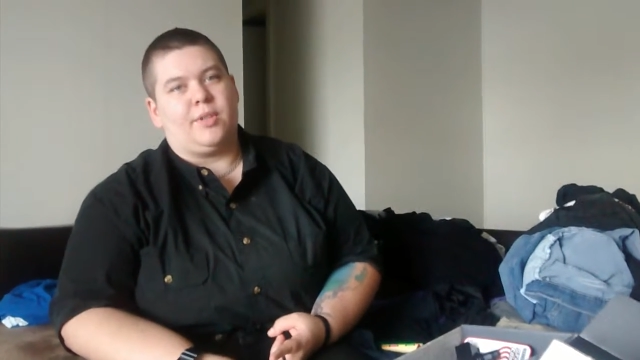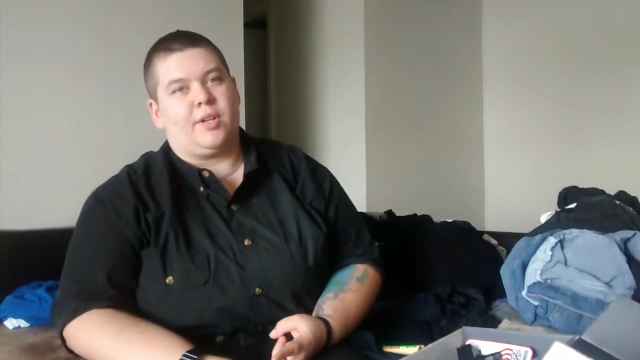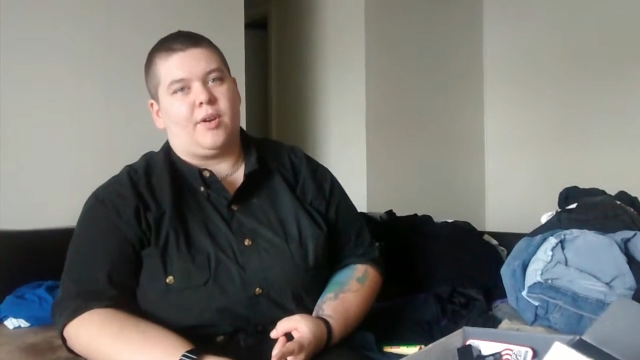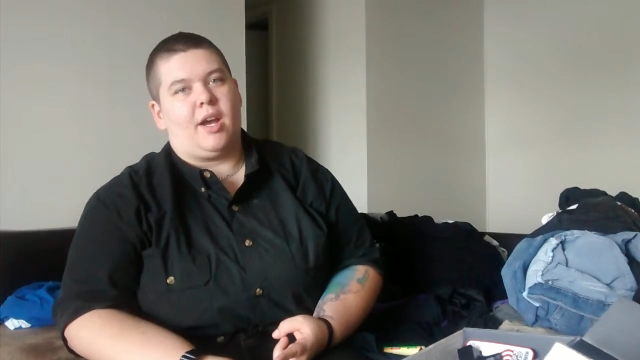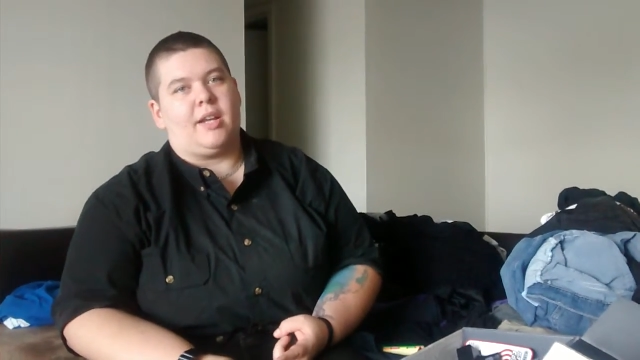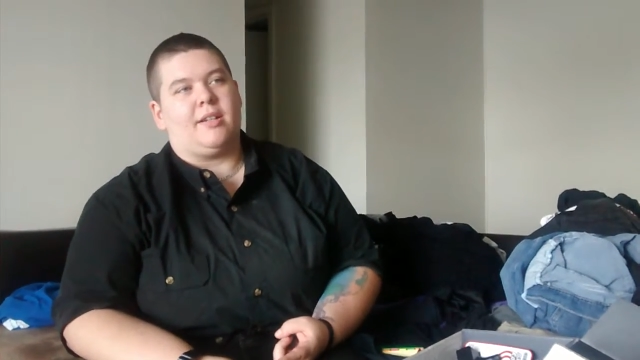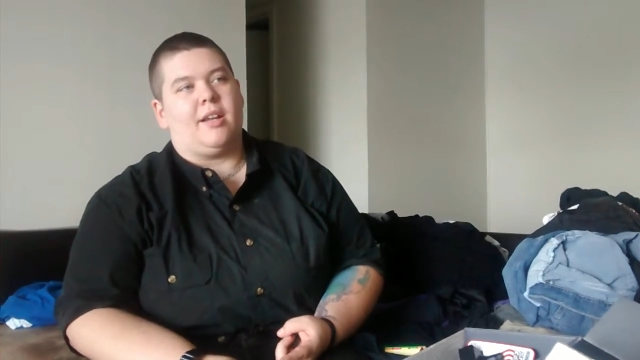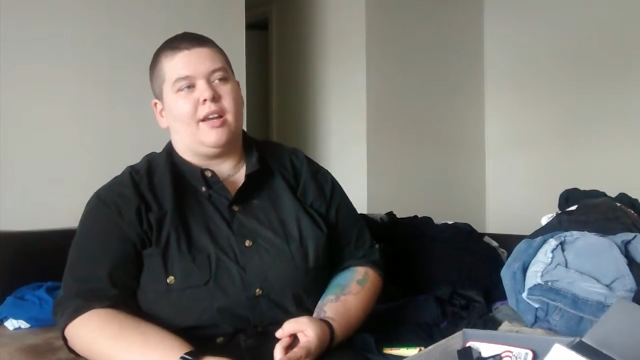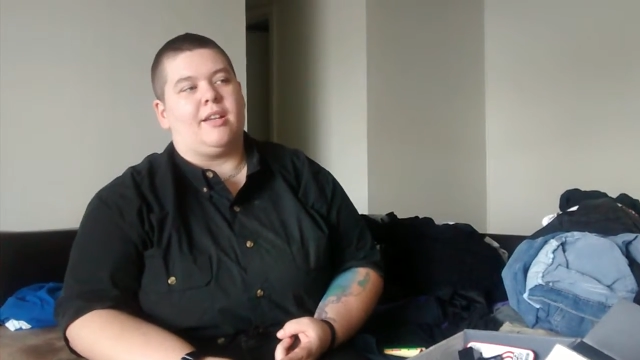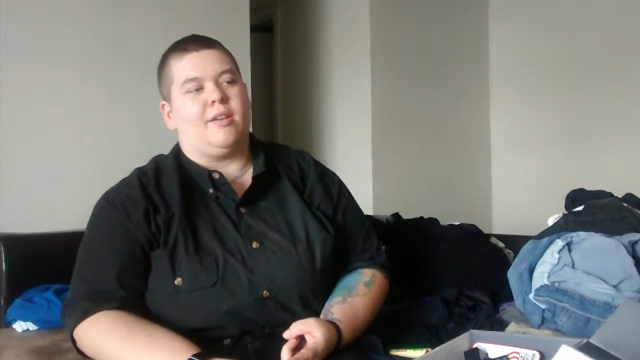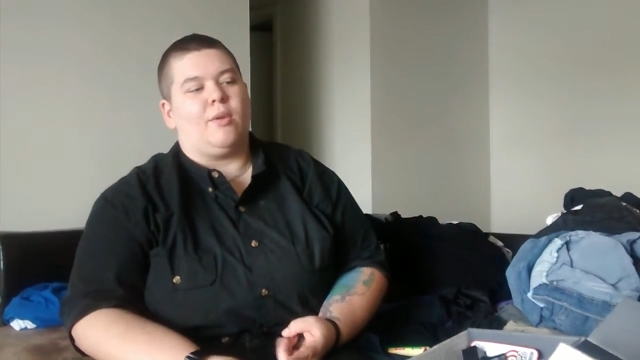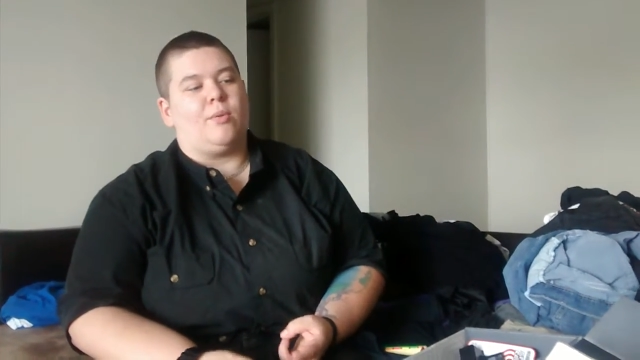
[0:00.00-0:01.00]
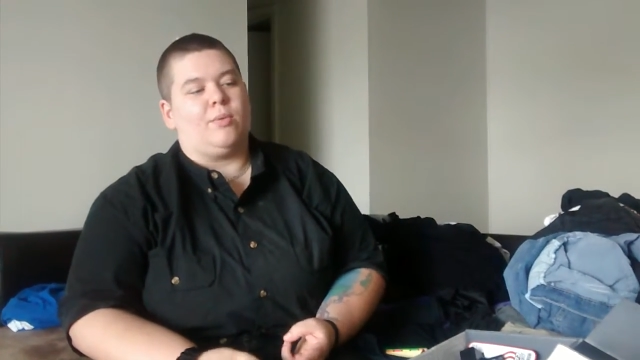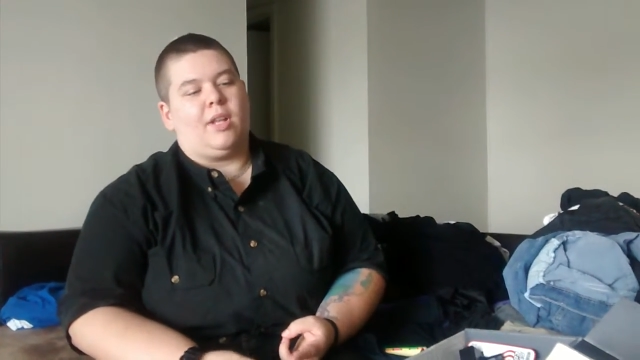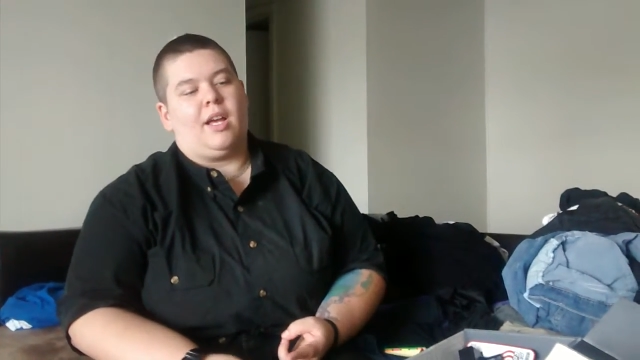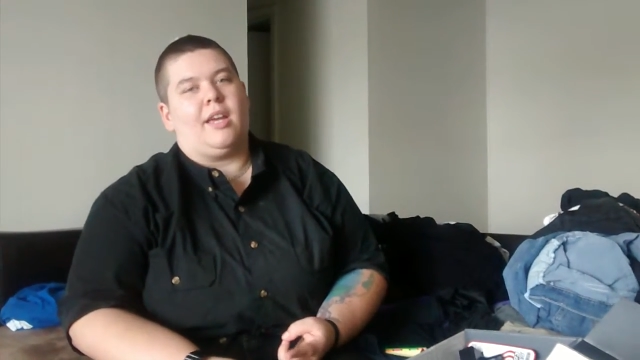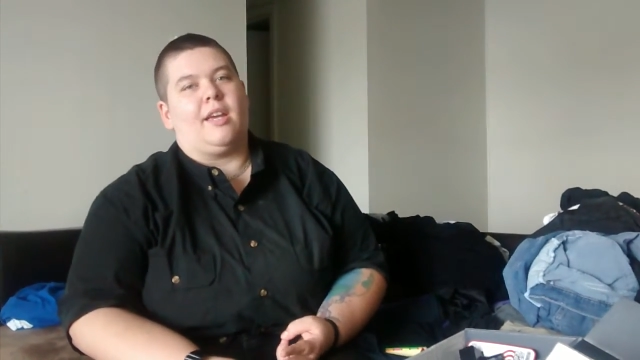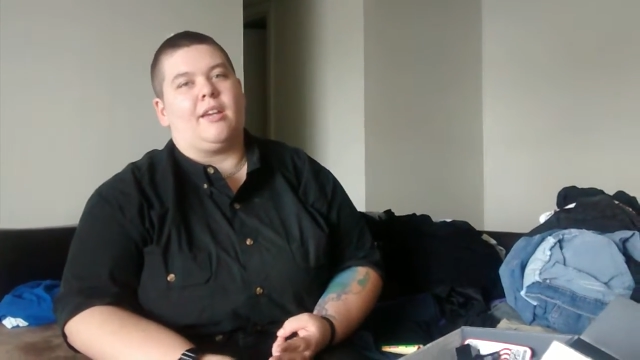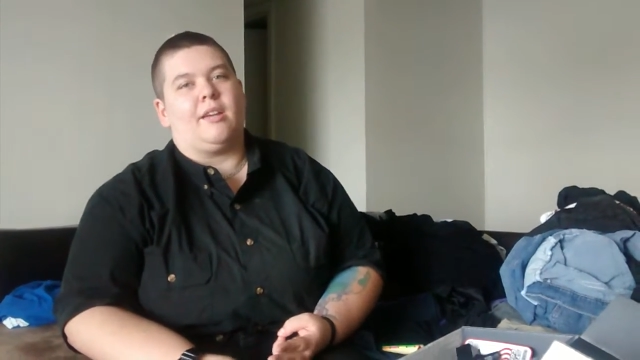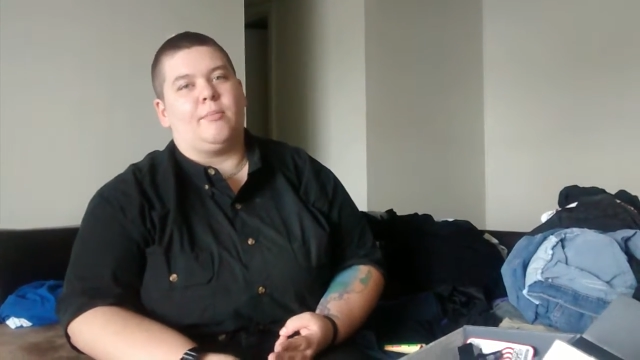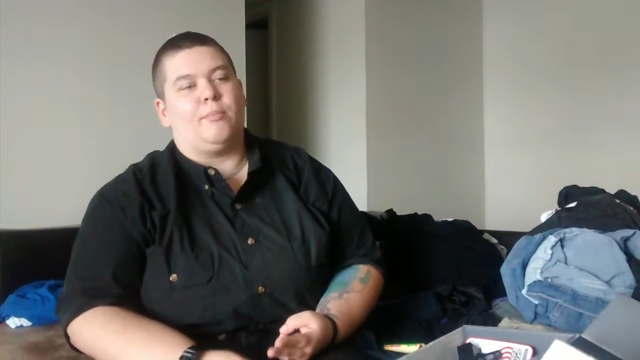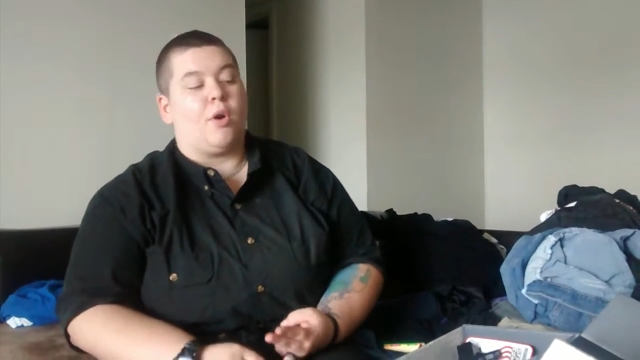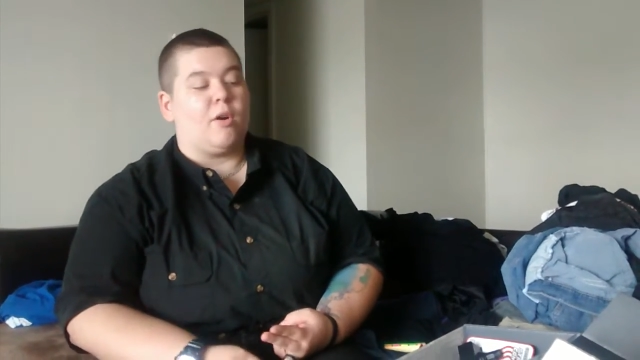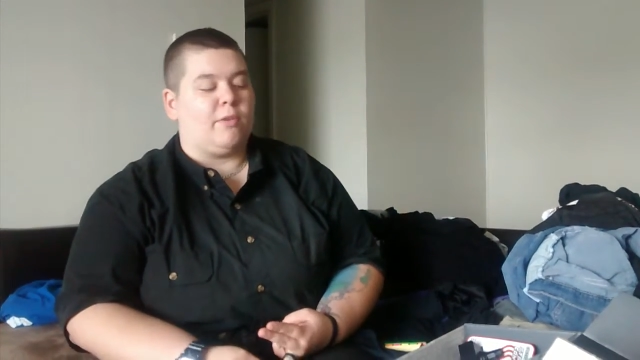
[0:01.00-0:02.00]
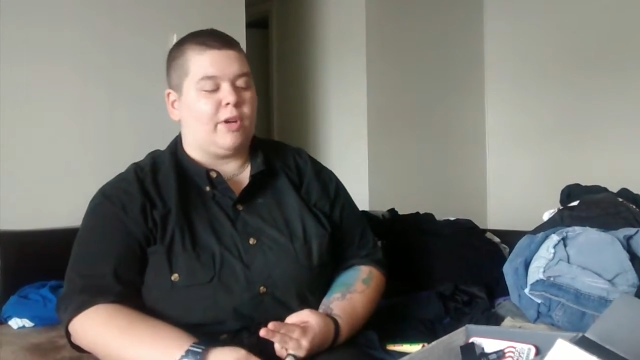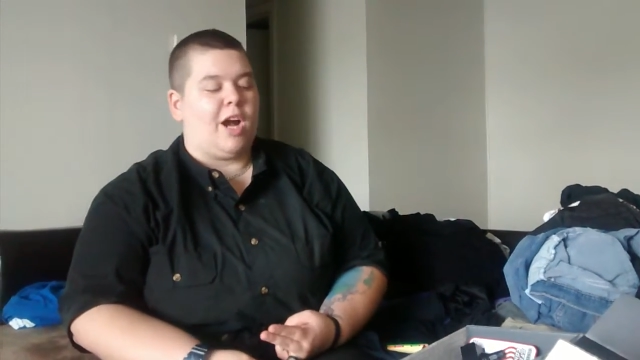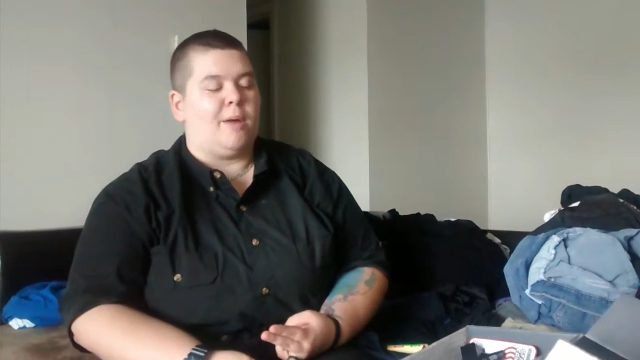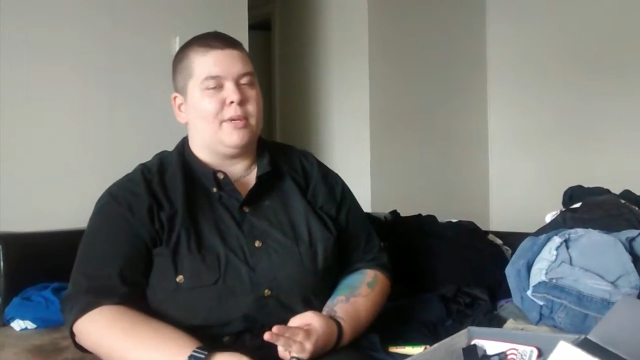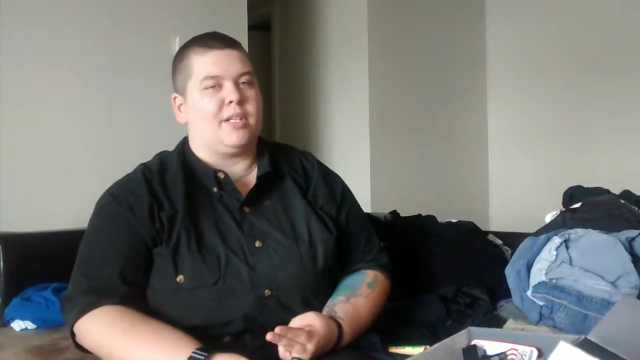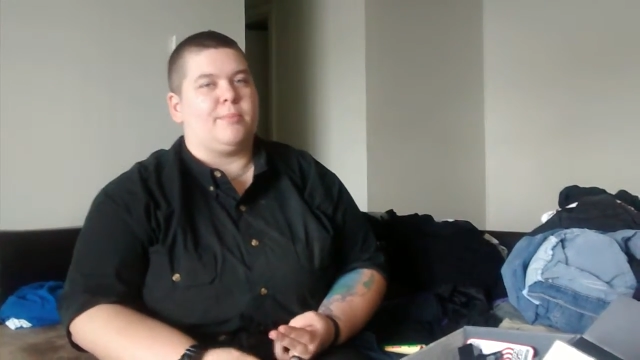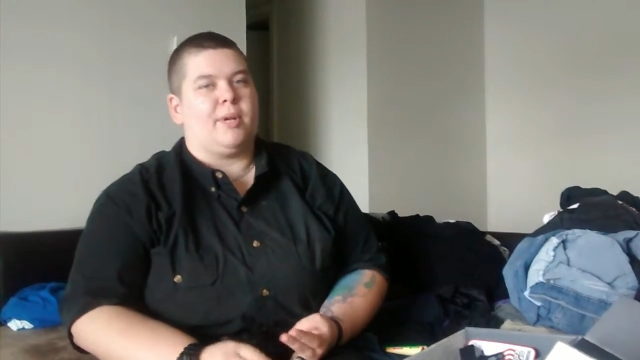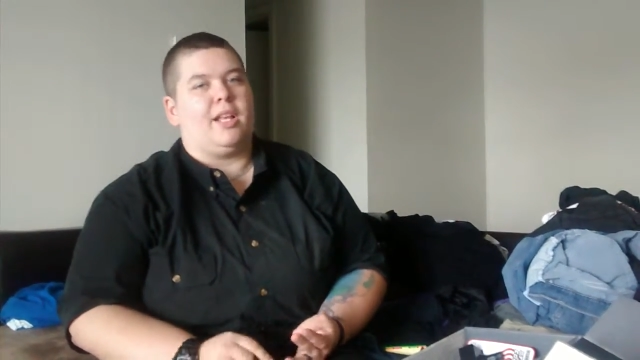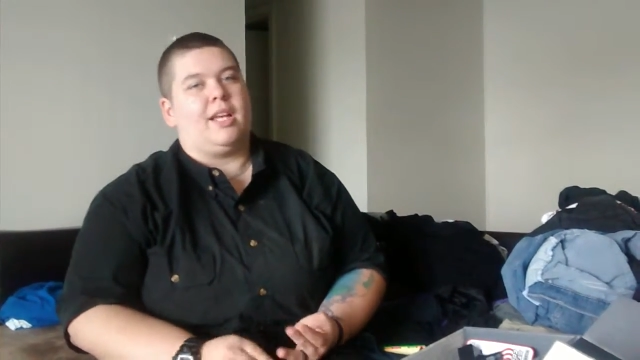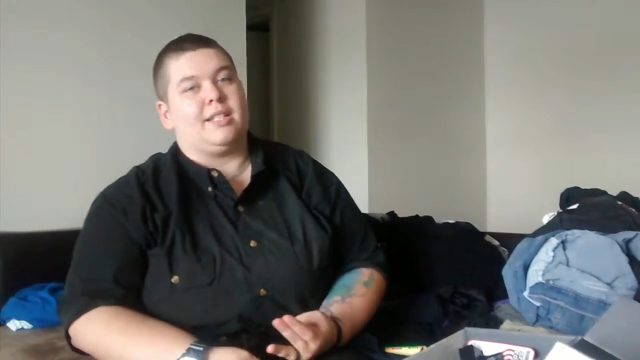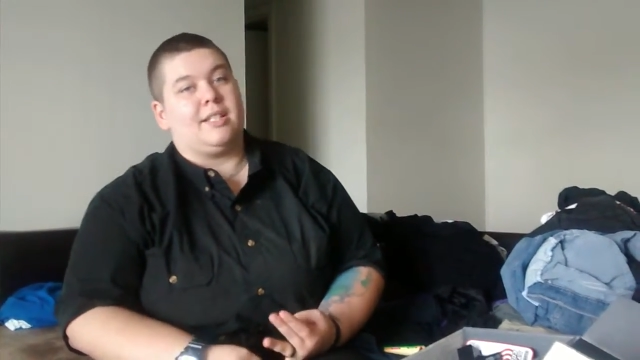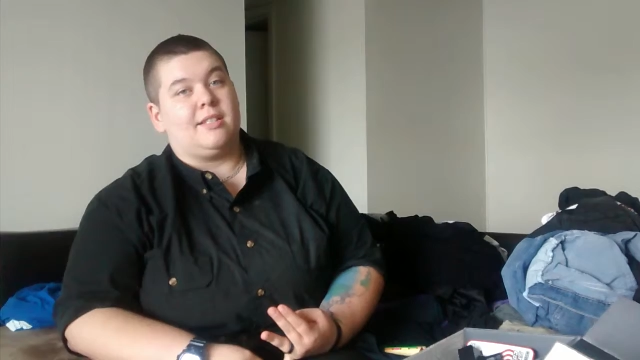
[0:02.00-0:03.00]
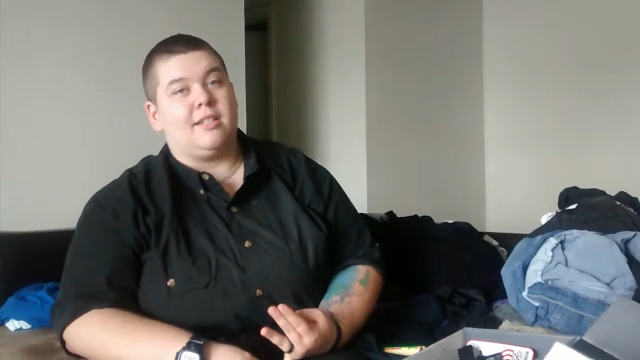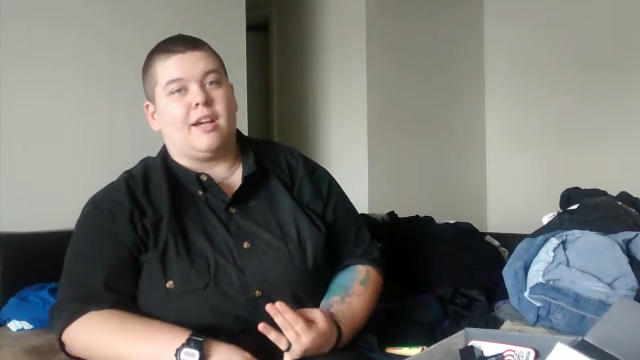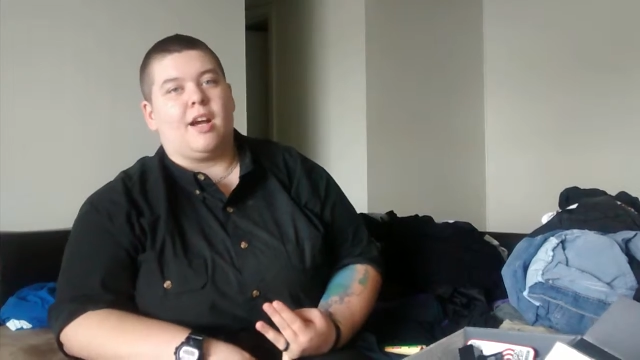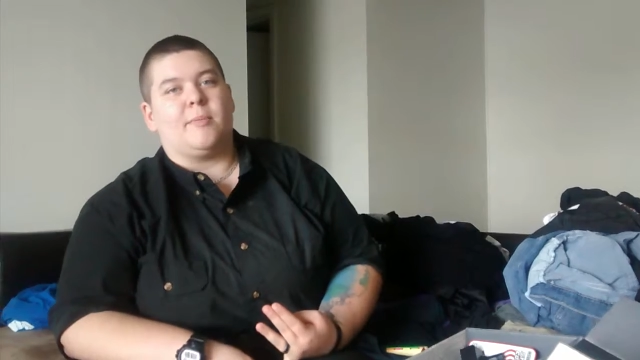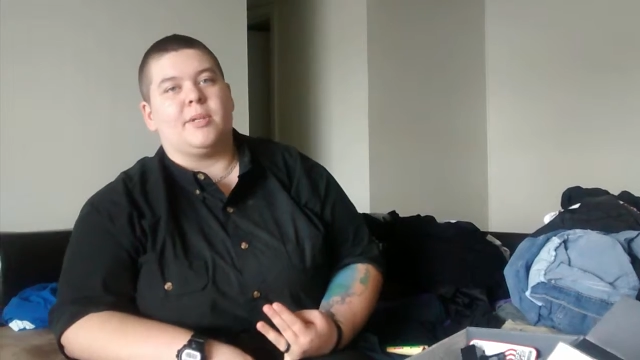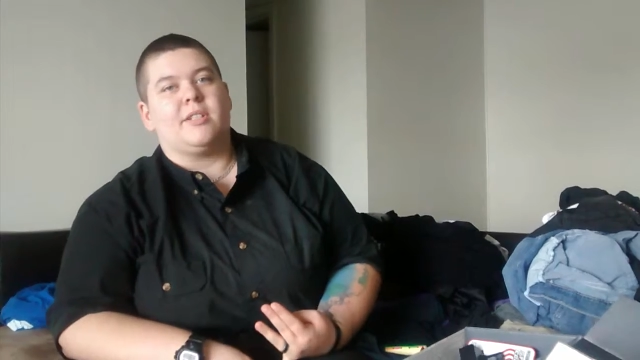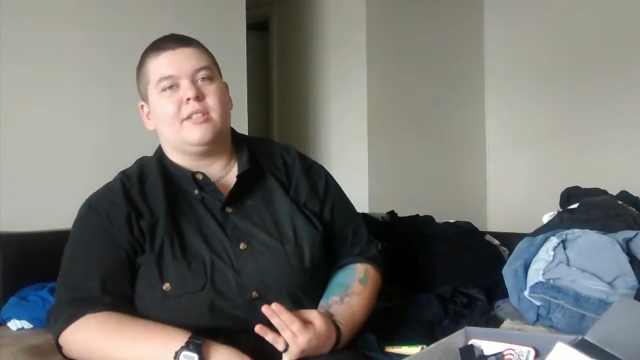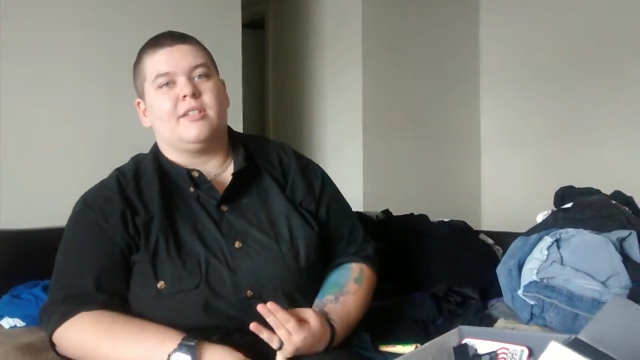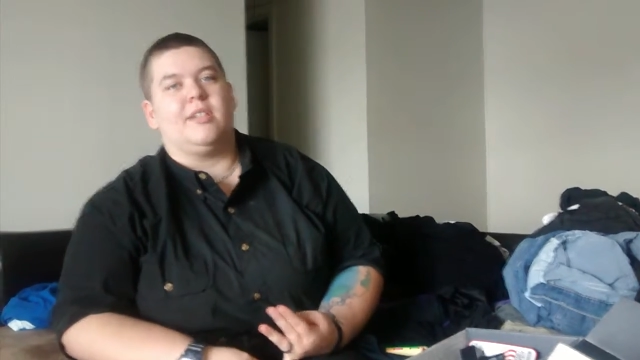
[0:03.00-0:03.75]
You know, I don't like Marvel comics, but I like DC comics.